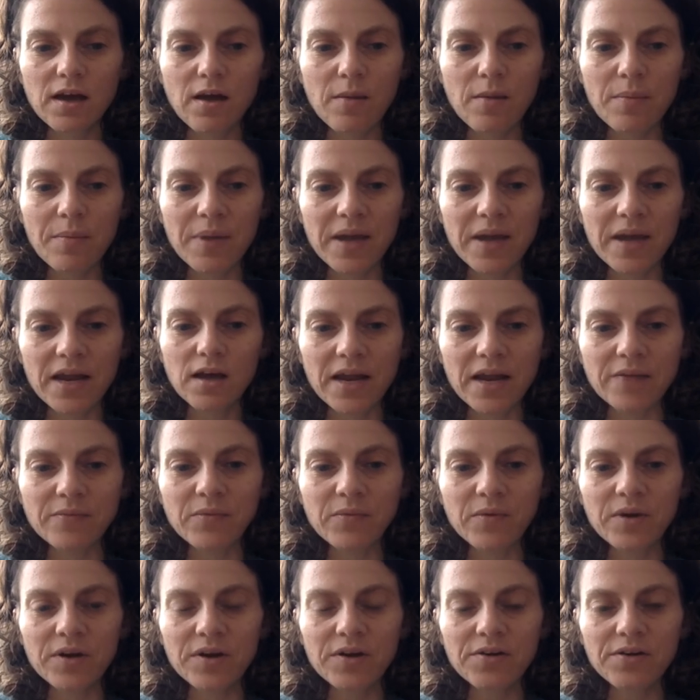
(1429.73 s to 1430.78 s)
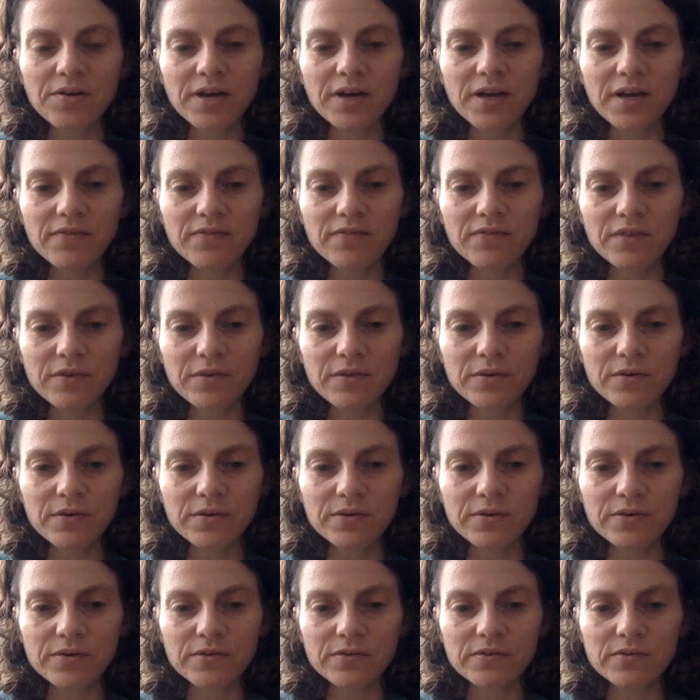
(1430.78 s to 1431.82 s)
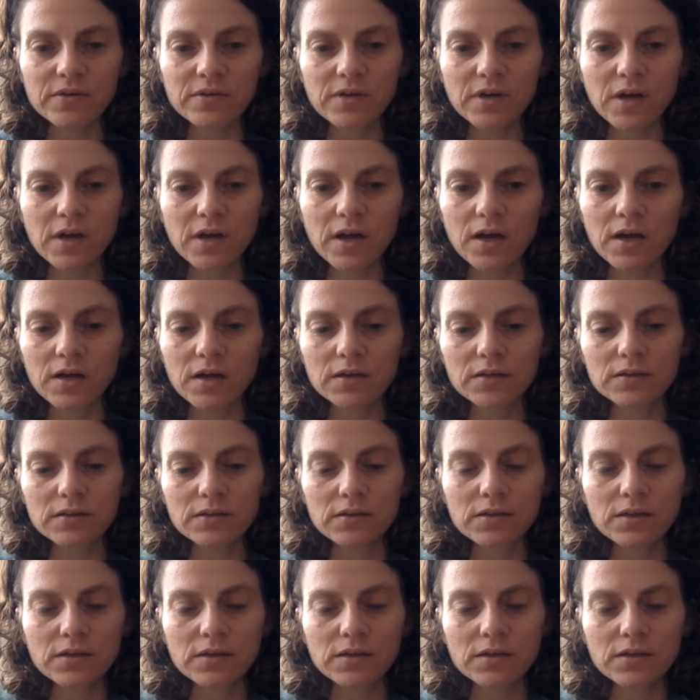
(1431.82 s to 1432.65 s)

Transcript: but I'm wondering if you uh,